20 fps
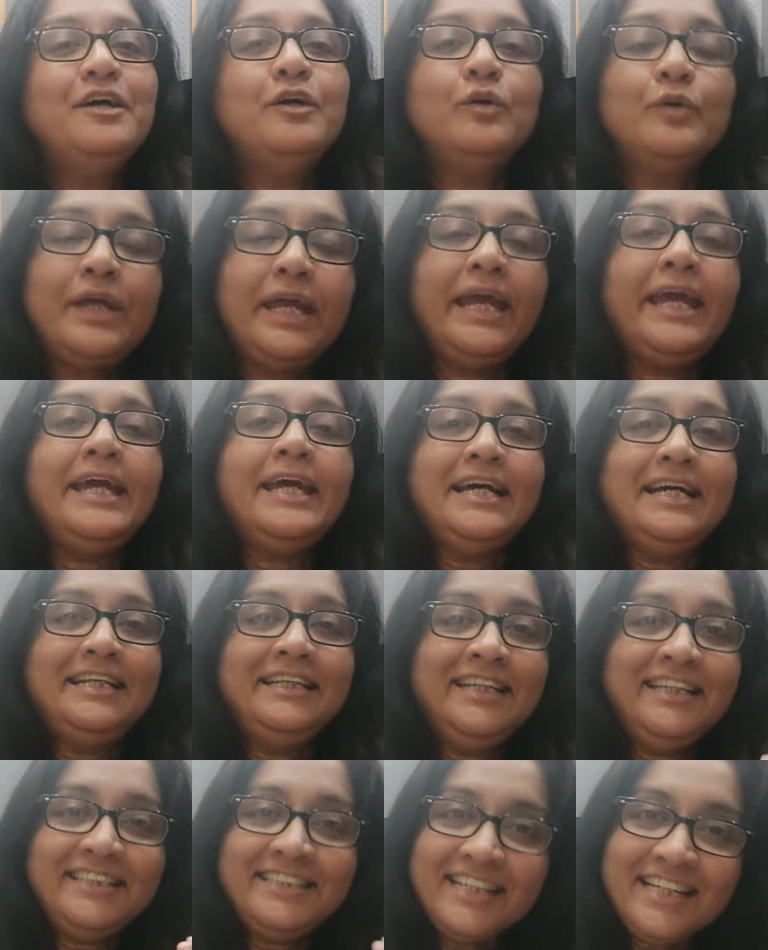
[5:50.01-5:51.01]
Okay,
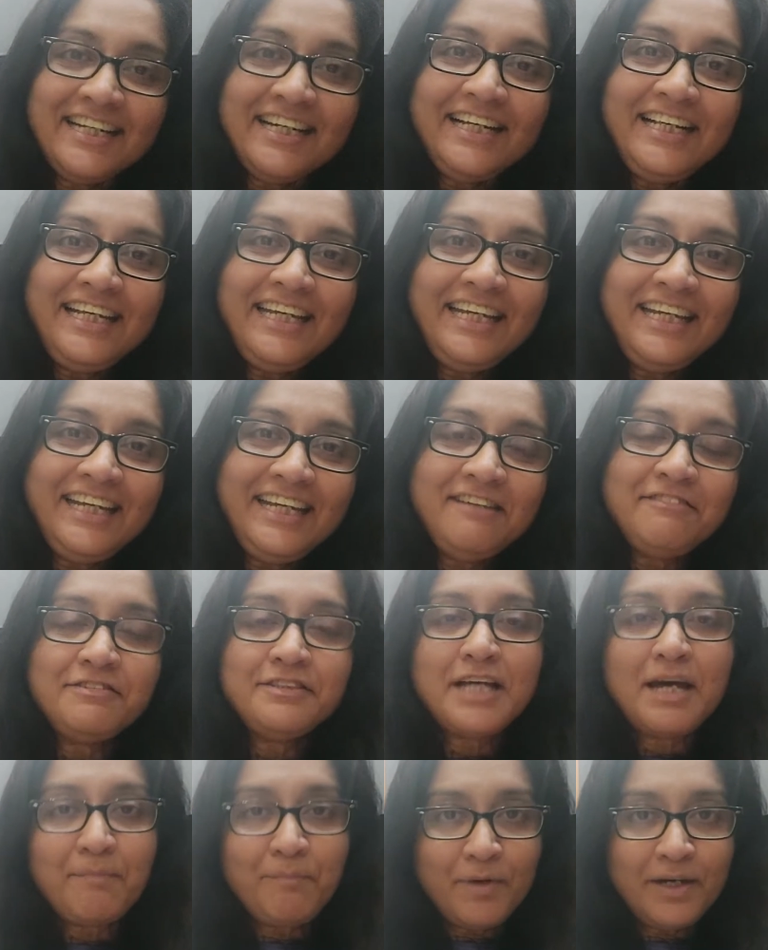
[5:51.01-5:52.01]
literally, if
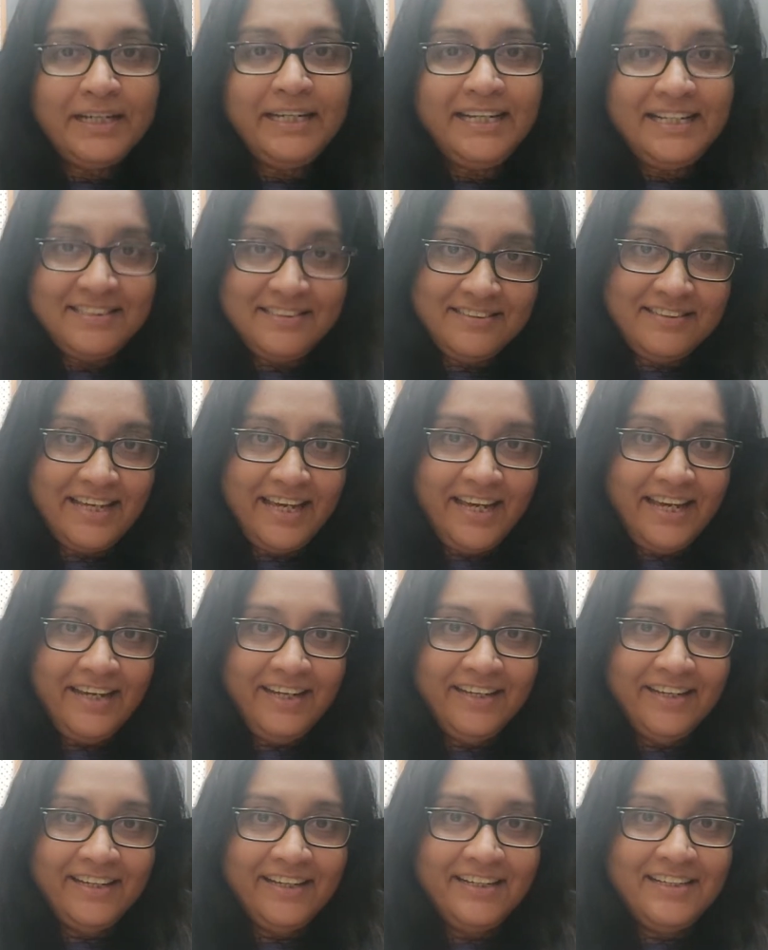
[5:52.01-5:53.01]
somebody is dead,
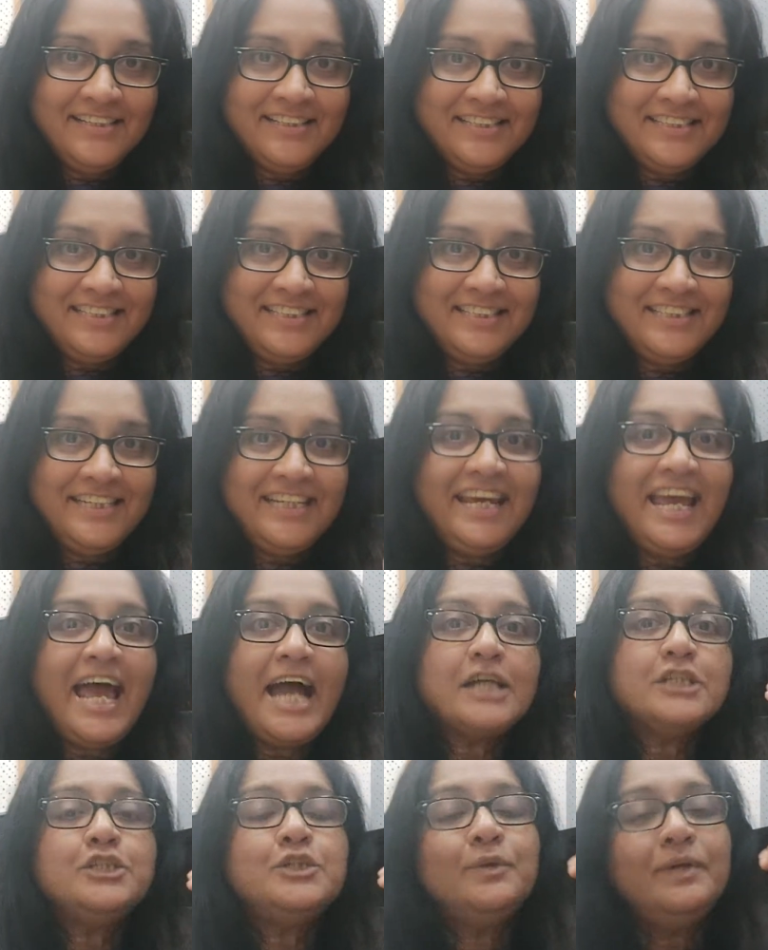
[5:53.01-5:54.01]
she
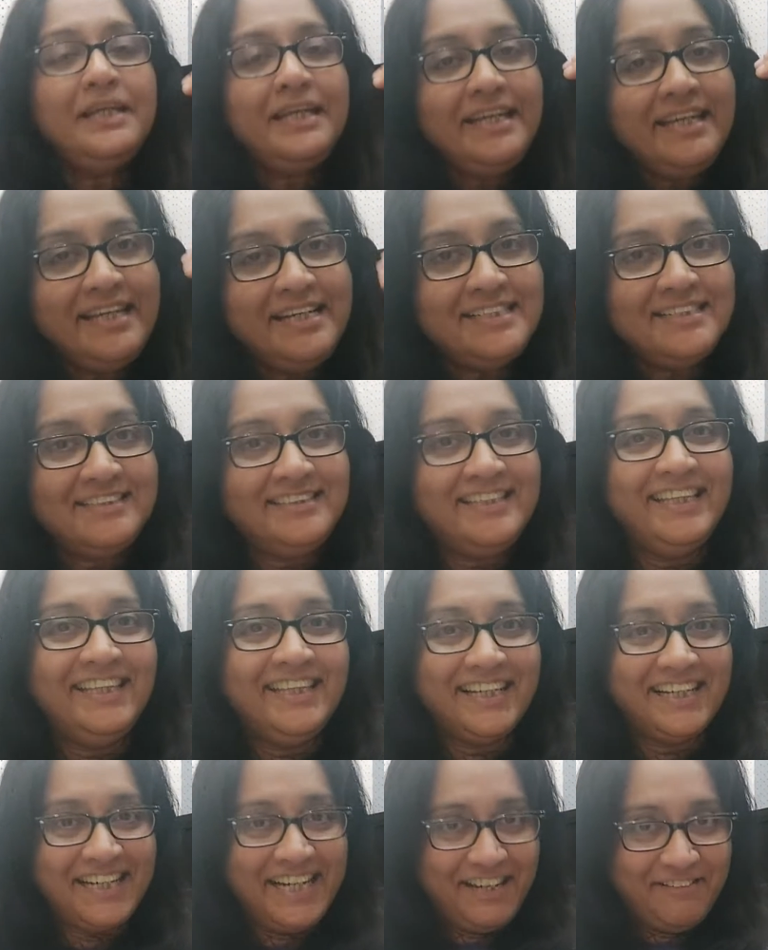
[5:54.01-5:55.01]
actually is in
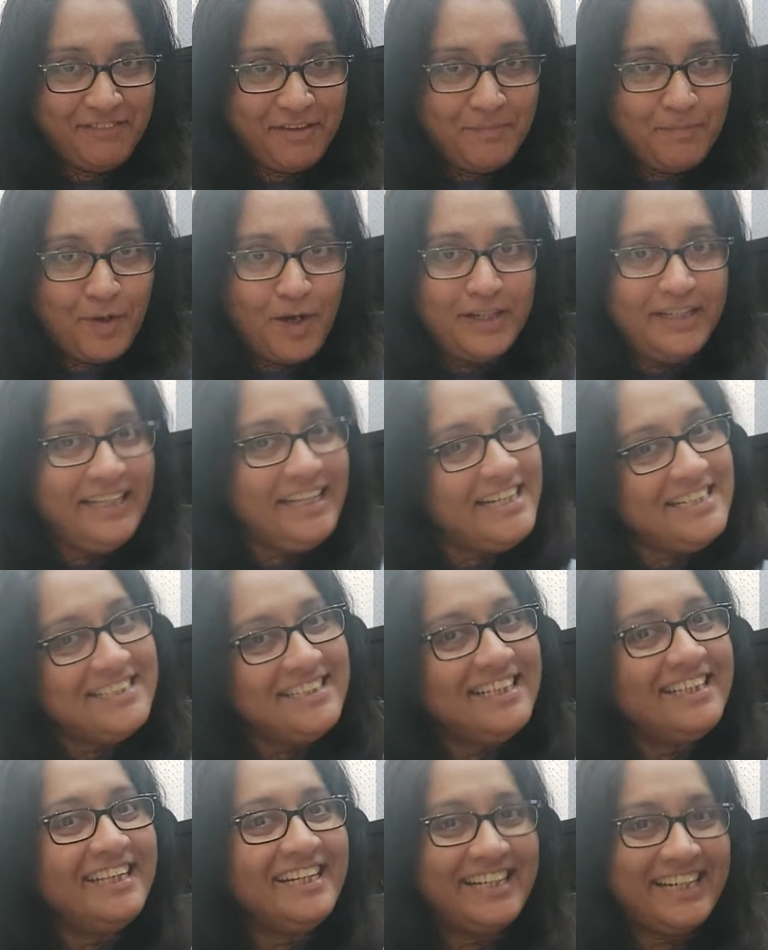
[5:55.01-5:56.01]
the grave. The body is
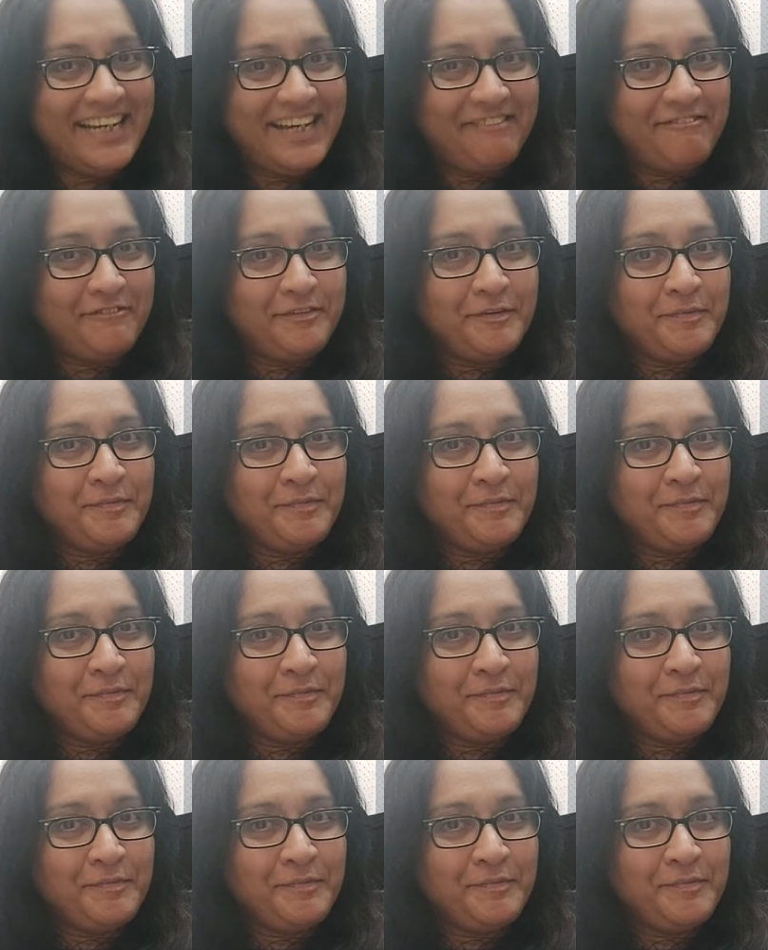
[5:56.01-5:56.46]
in the grave.